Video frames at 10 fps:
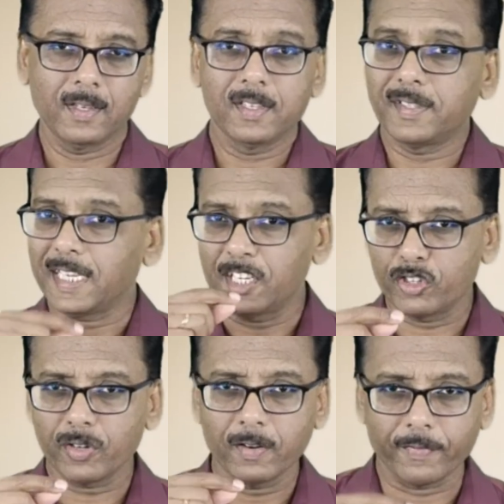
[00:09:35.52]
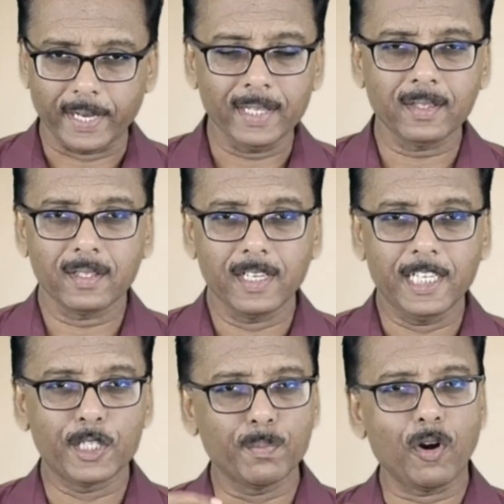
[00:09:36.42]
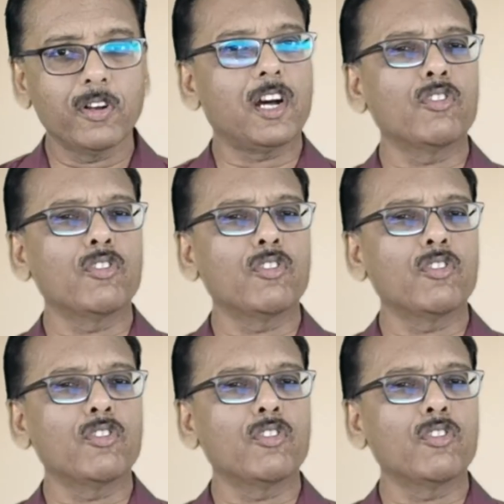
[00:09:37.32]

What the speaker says: Sensual faith is born